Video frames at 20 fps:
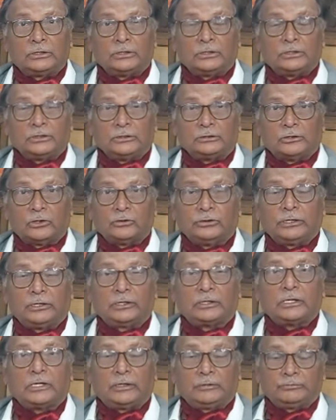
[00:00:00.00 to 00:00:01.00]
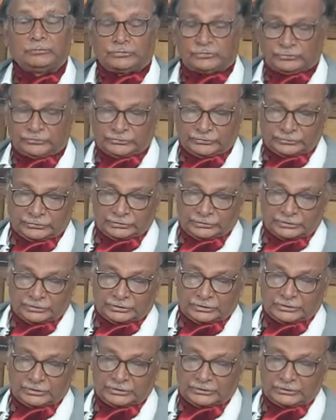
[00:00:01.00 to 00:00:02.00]
Now here comes
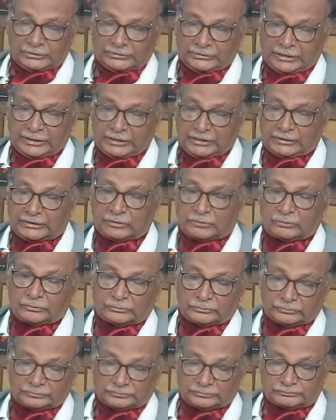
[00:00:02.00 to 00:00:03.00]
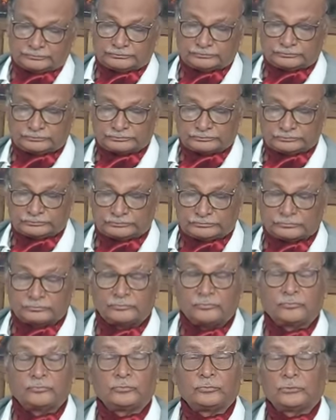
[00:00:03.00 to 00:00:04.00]
the second round,
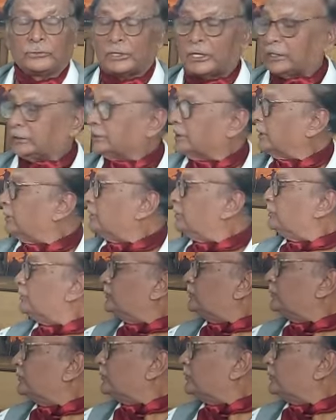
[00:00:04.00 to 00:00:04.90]
and that is